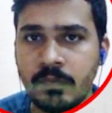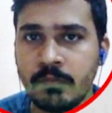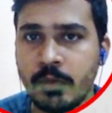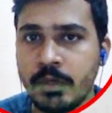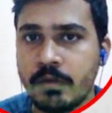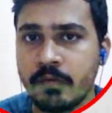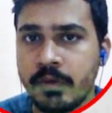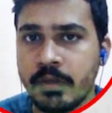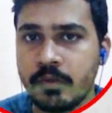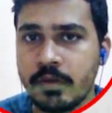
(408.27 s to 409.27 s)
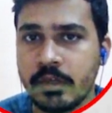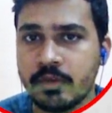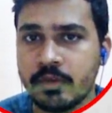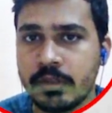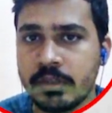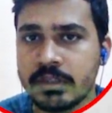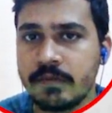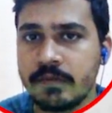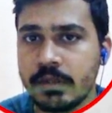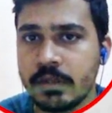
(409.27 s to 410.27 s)
But when you are actually
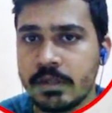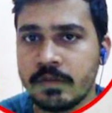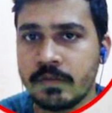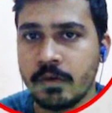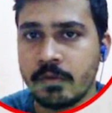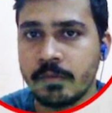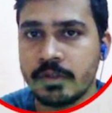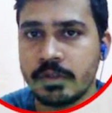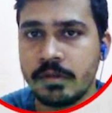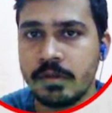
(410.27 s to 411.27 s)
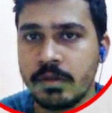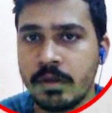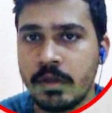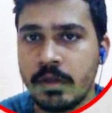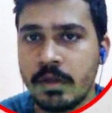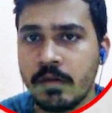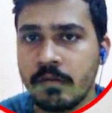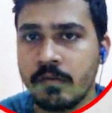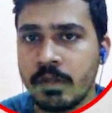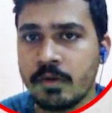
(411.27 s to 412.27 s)
receiving this information,
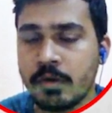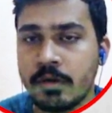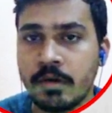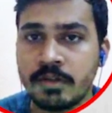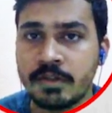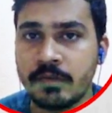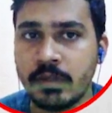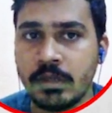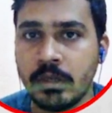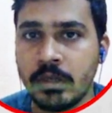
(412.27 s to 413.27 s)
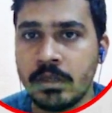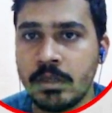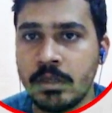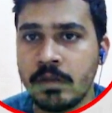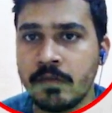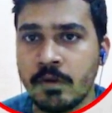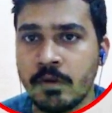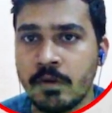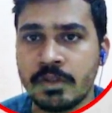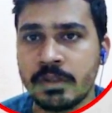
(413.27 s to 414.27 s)
when you are receiving any
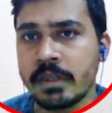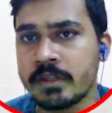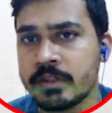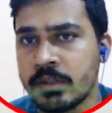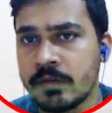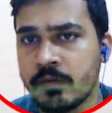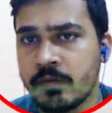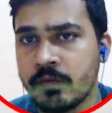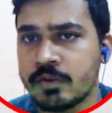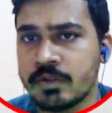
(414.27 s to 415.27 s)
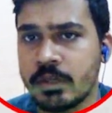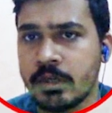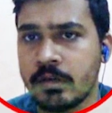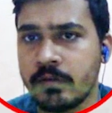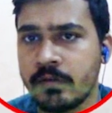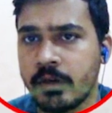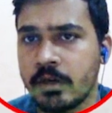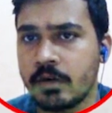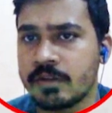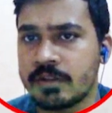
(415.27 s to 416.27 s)
information, let's say from your
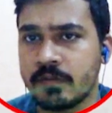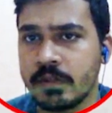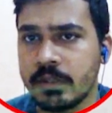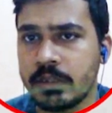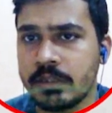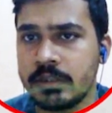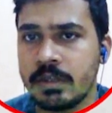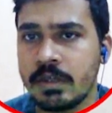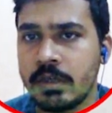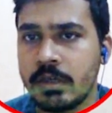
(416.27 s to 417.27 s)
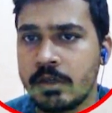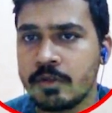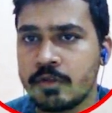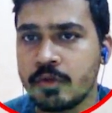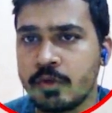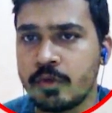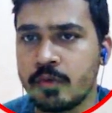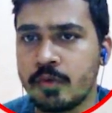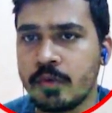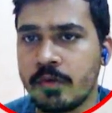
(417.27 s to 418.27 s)
friend or someone else, so
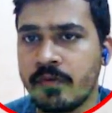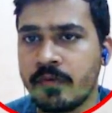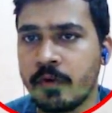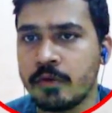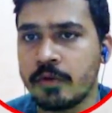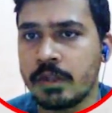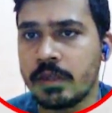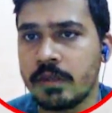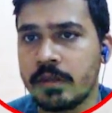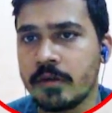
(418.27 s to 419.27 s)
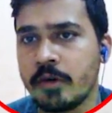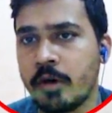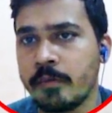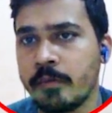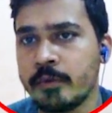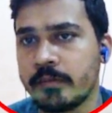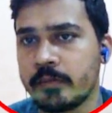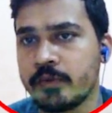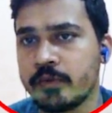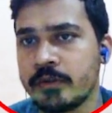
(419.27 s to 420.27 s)
you follow the opposite
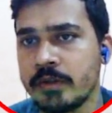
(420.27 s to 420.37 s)
approach.